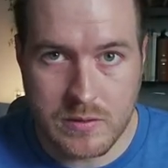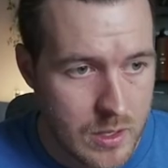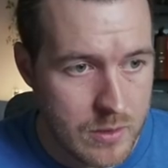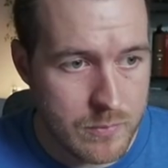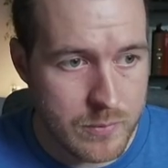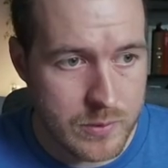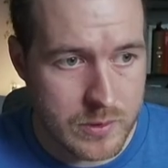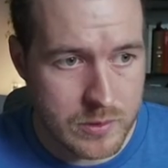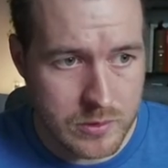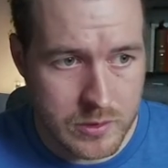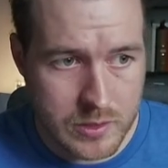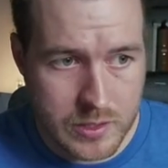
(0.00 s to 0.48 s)
If
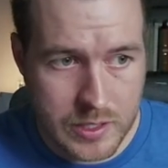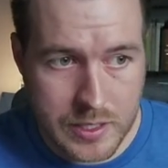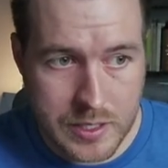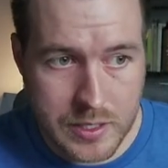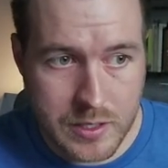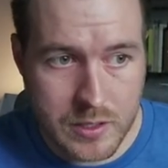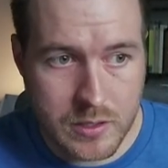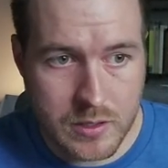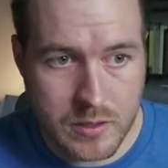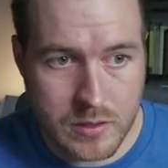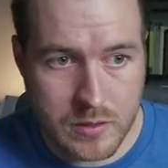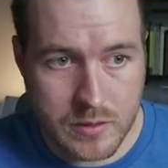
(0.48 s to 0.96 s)
we look
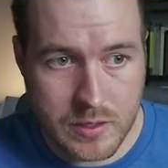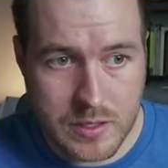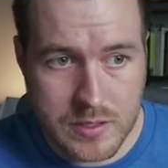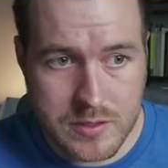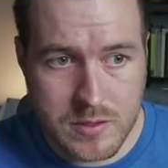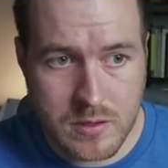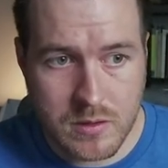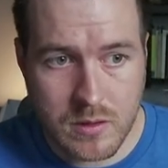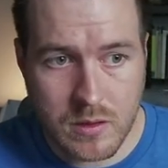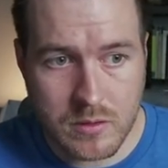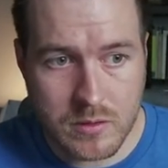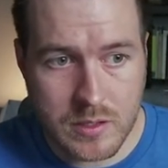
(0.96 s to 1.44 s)
here, these
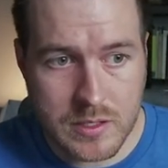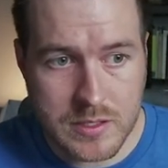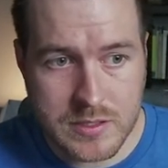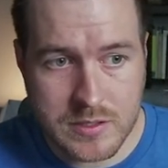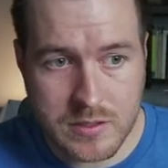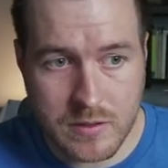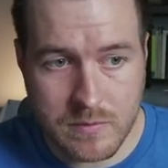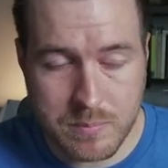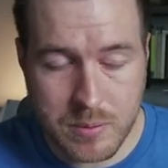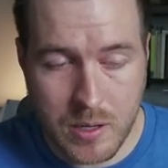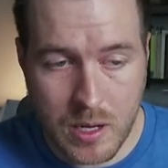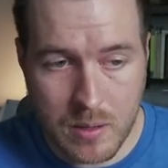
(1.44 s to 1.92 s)
are the list
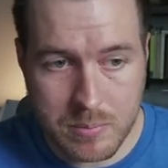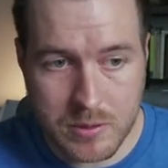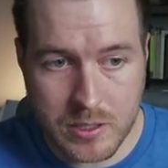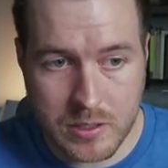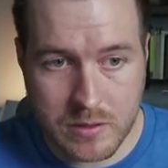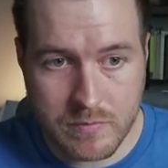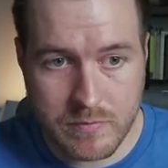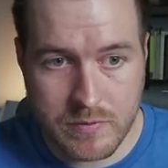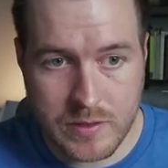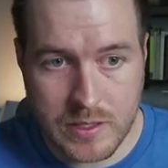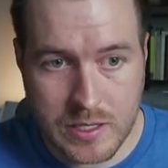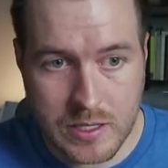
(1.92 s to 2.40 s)
of
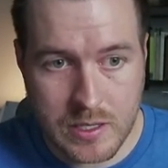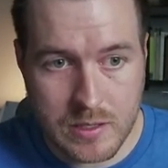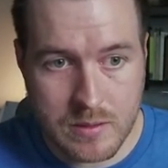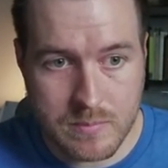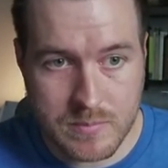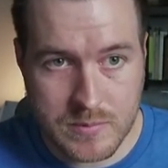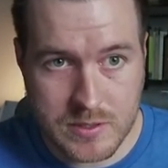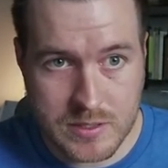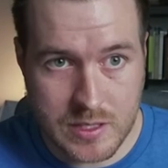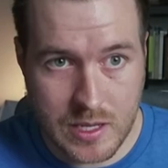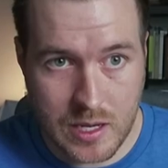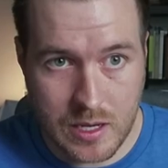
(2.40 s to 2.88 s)
public
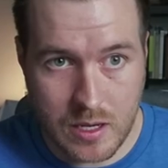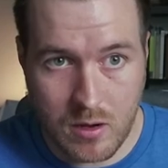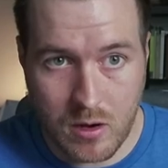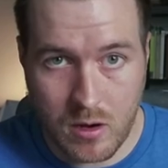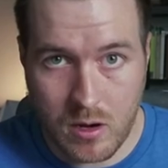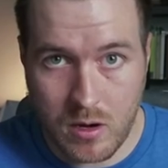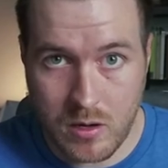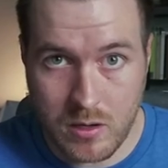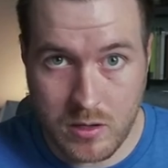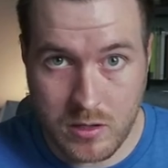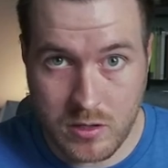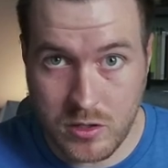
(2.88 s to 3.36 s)
VMs that
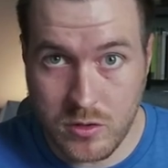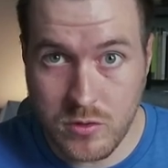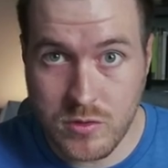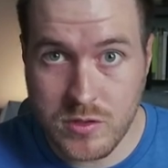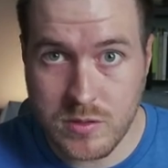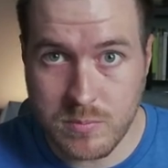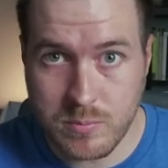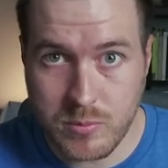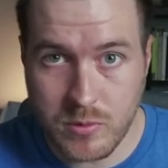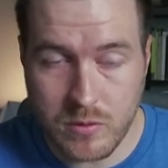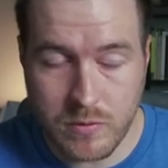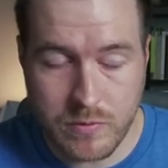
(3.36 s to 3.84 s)
are
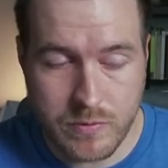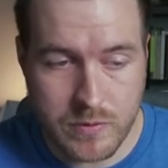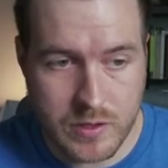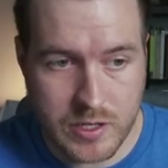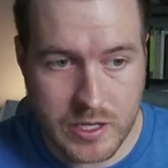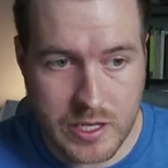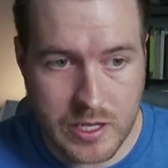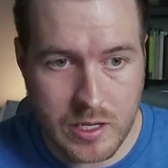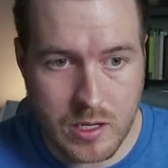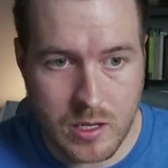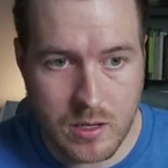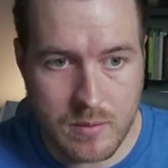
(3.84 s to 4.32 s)
usable for
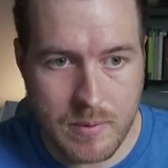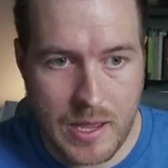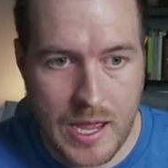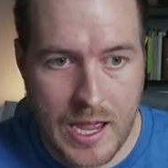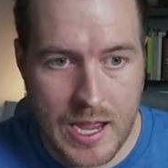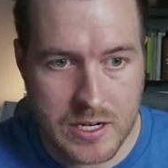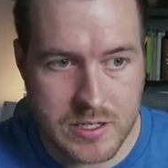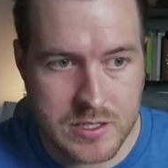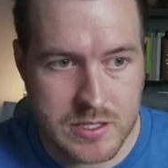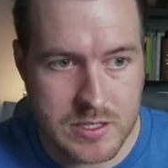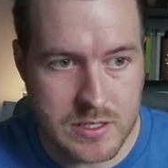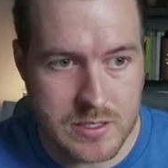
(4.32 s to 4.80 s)
GitHub
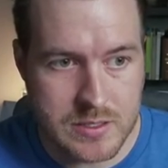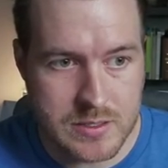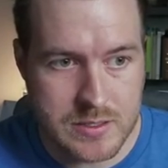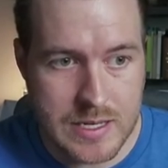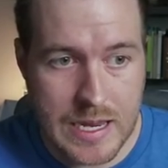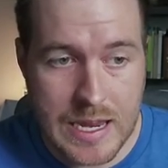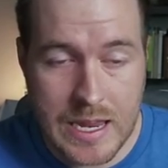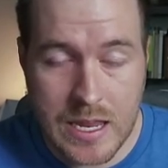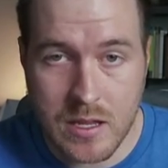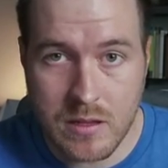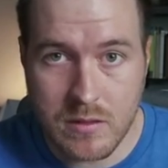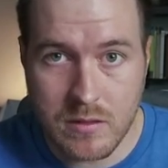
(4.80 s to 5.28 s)
Actions
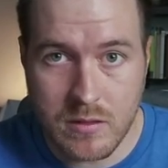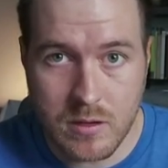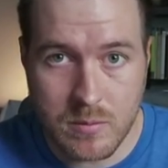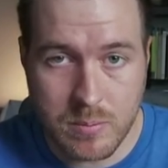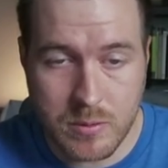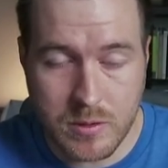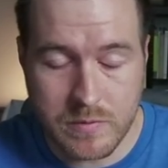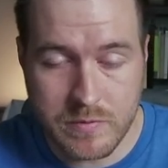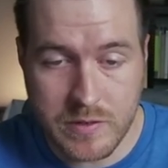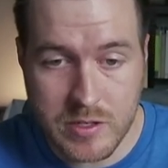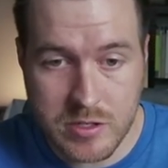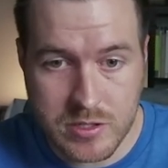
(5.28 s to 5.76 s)
and their
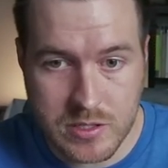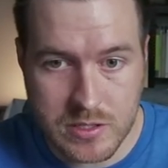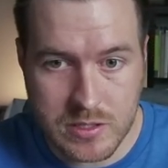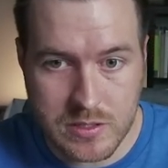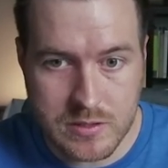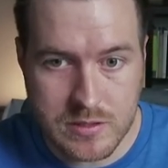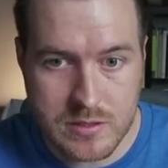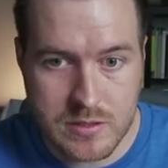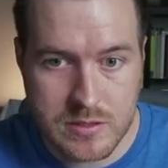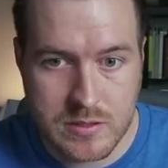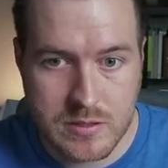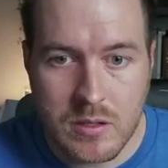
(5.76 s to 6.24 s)
provisions.